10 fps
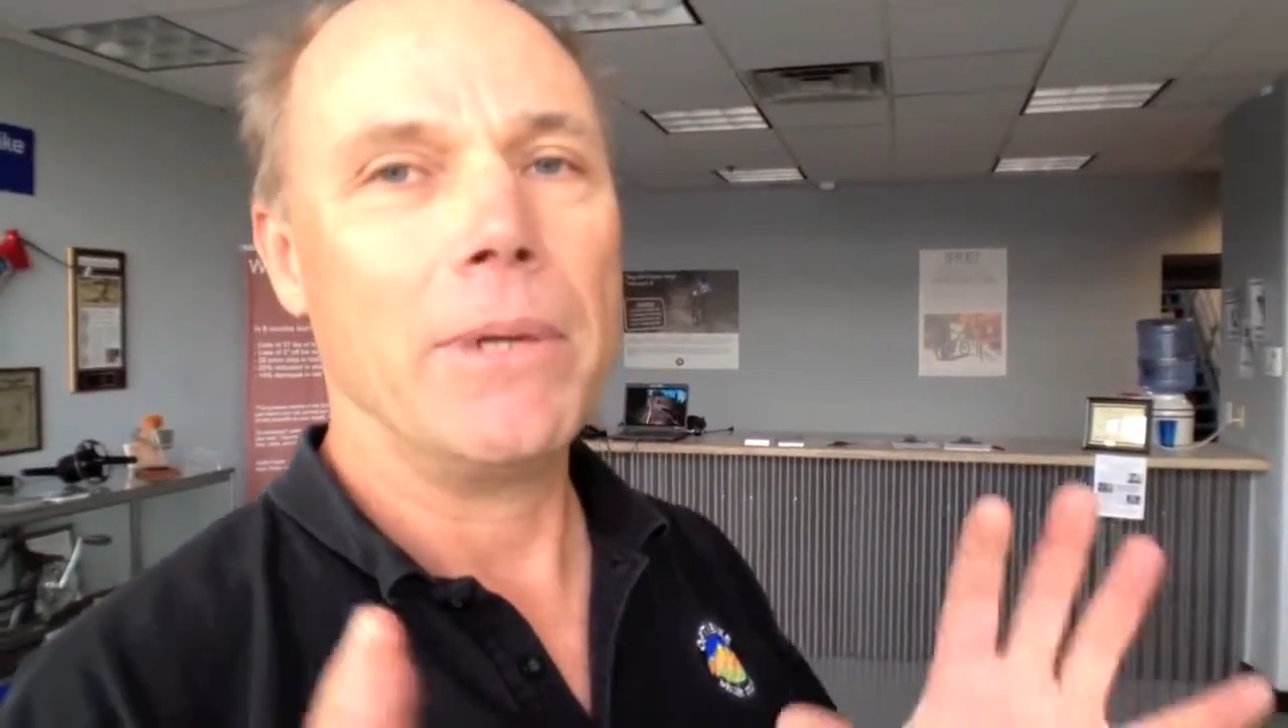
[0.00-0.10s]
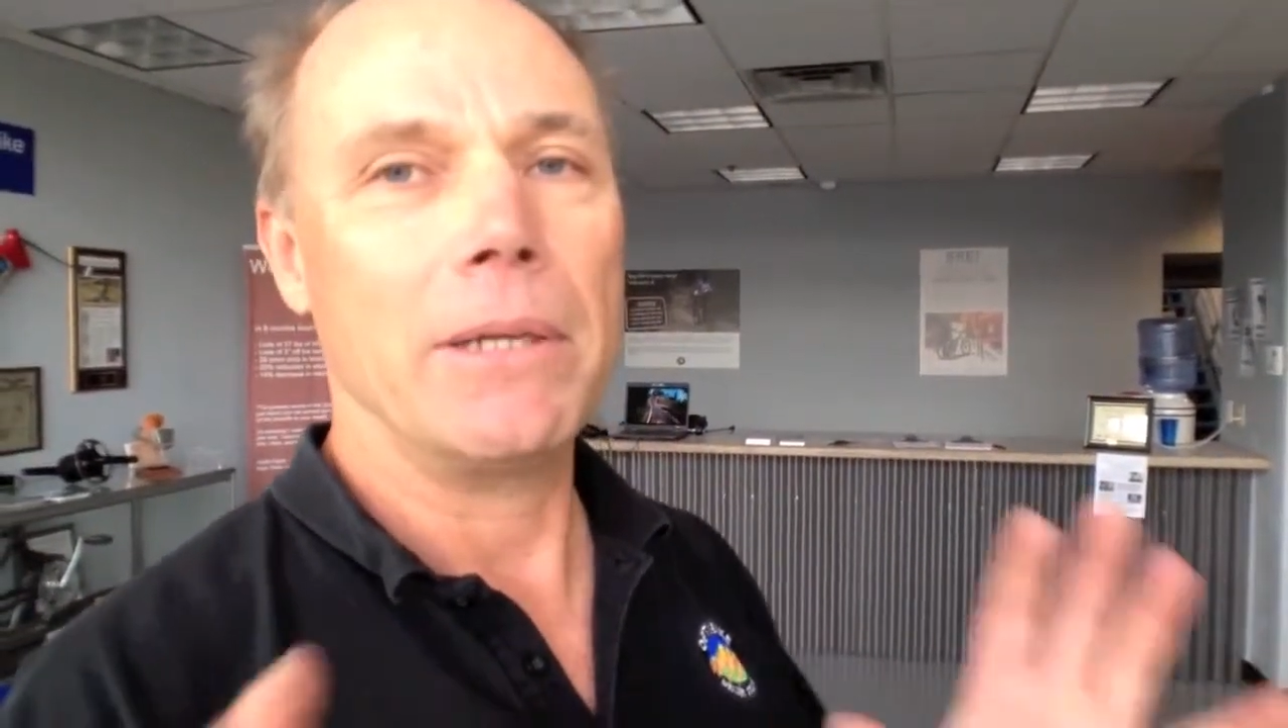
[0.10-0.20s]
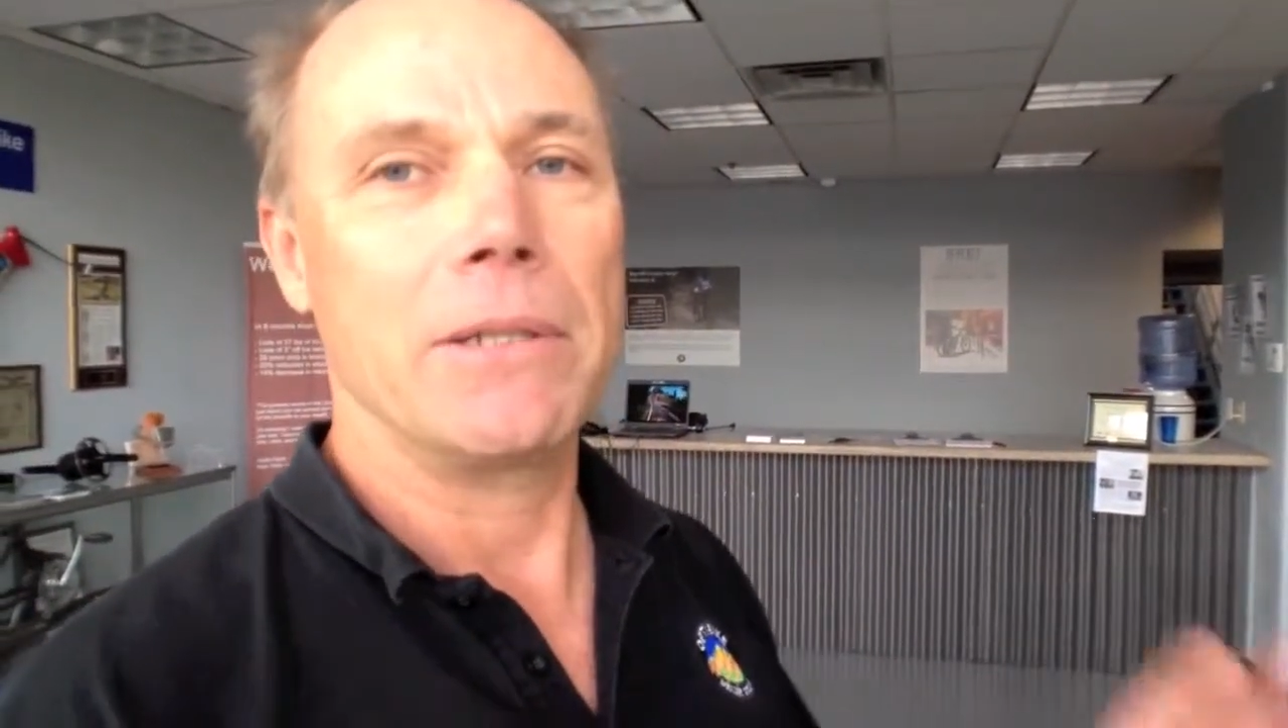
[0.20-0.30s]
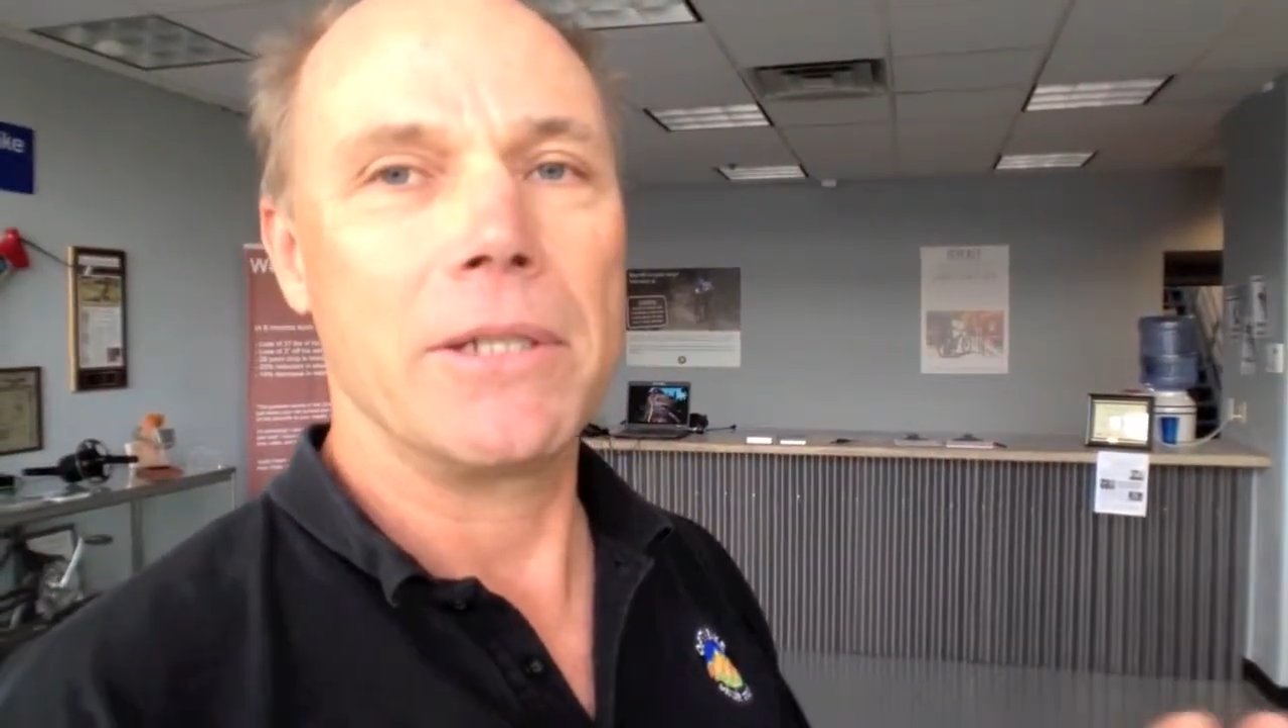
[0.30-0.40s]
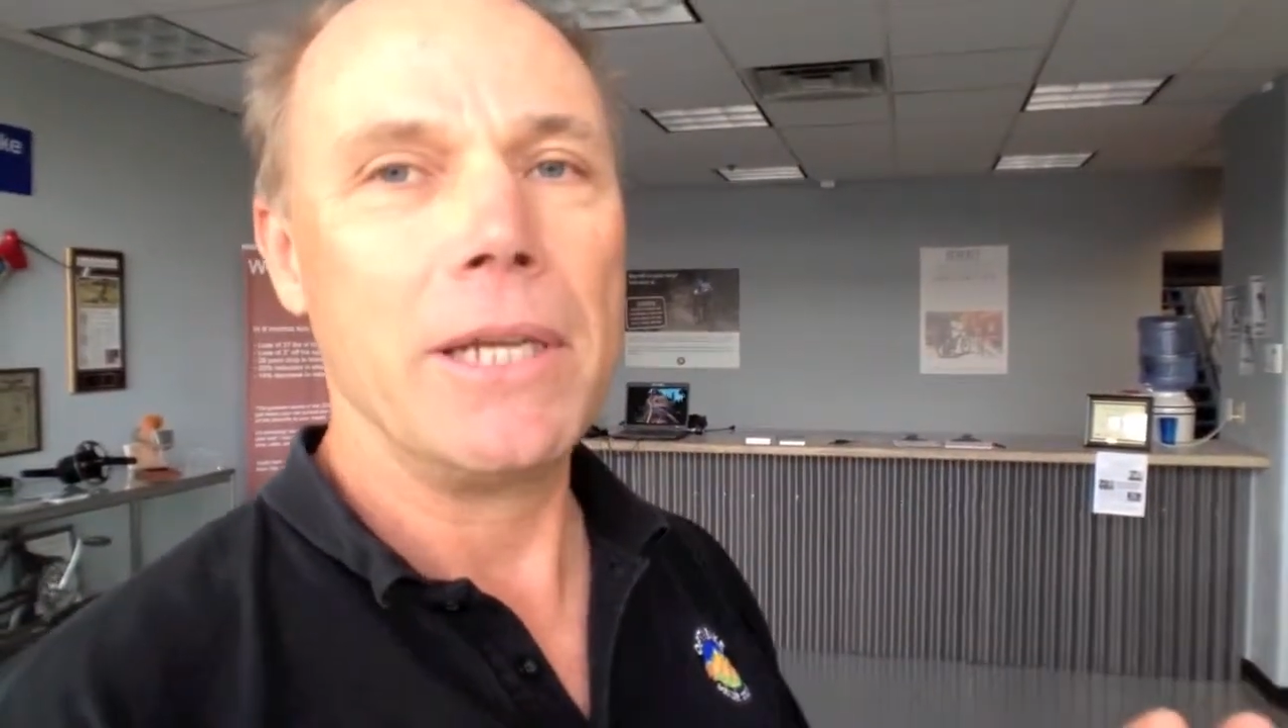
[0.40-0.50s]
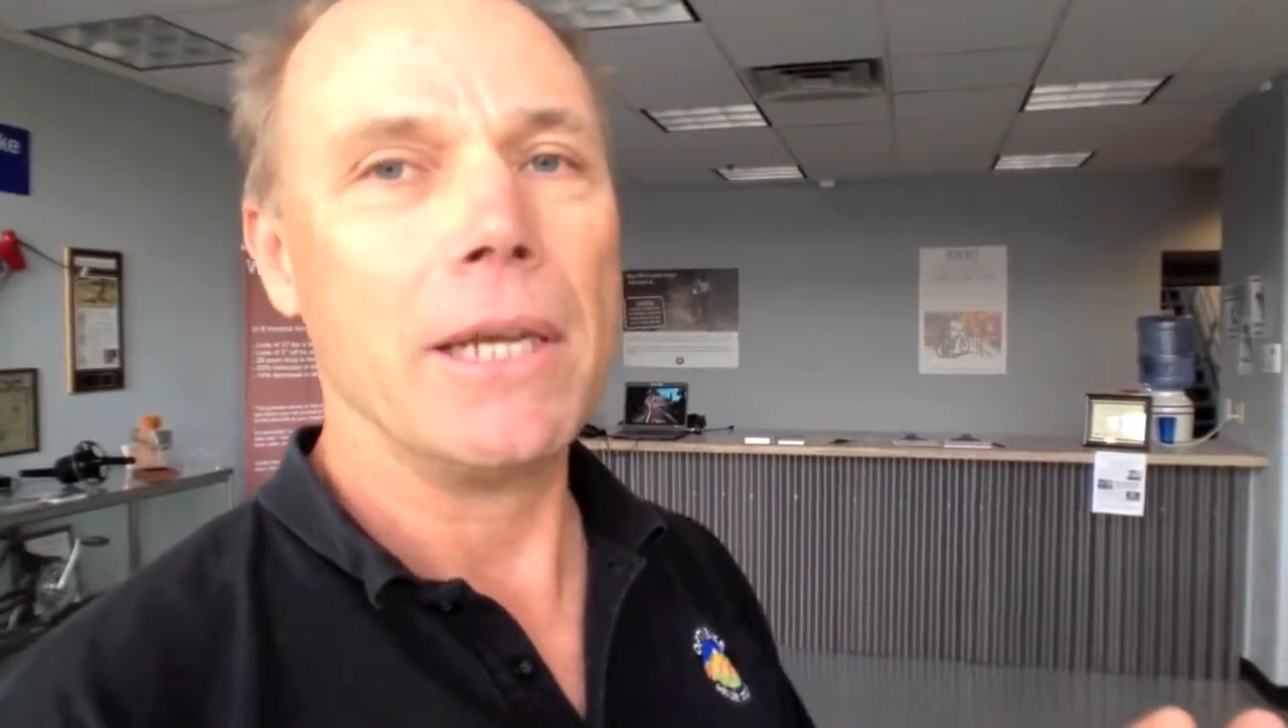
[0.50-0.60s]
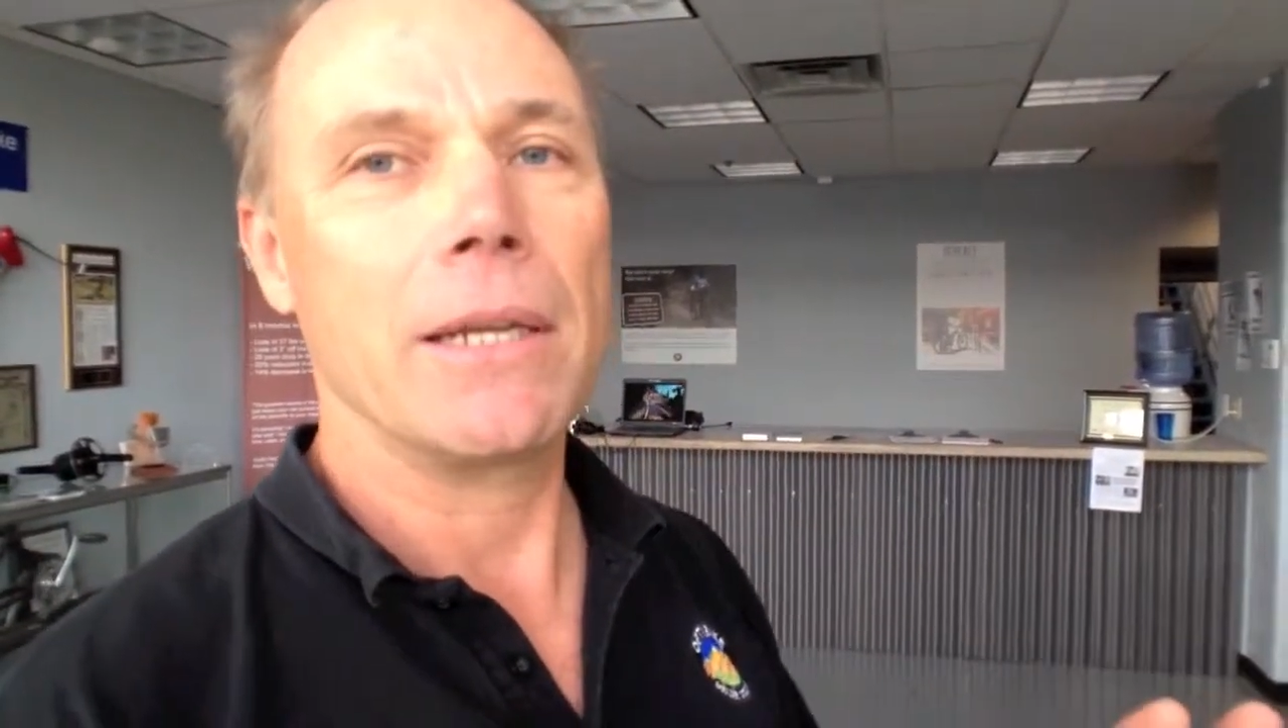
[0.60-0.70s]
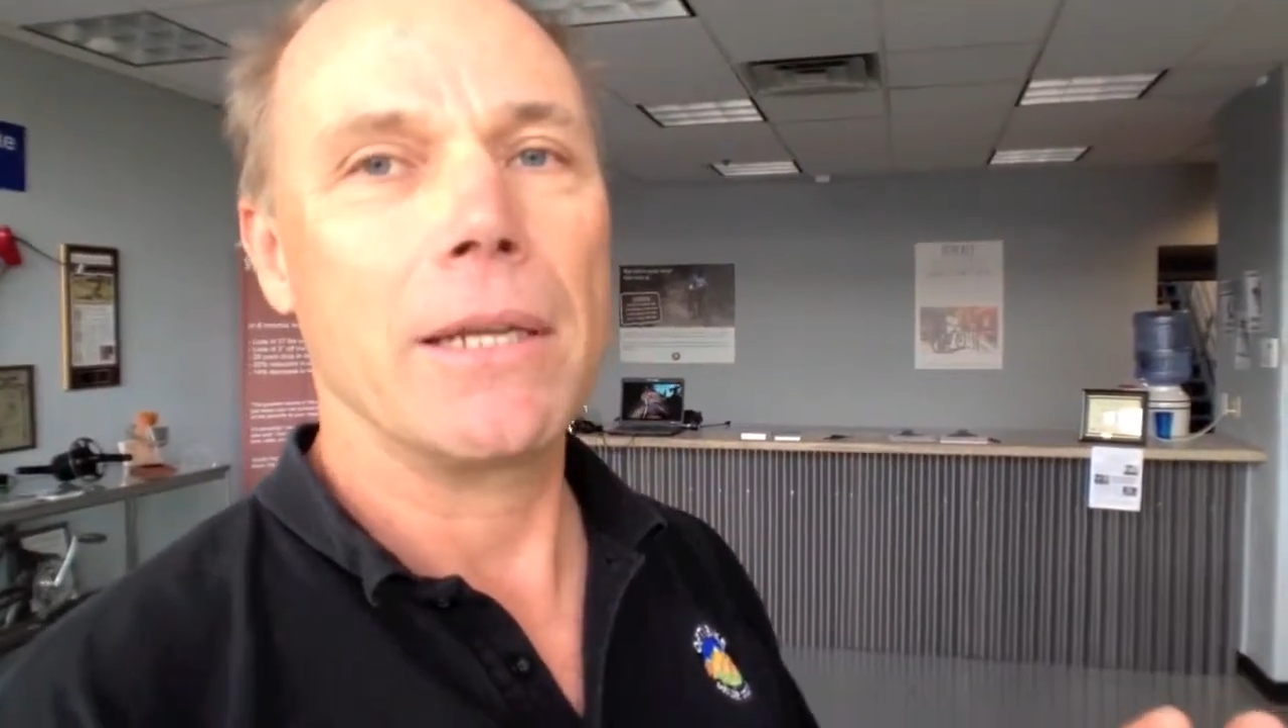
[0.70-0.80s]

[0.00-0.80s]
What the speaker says: we can see it.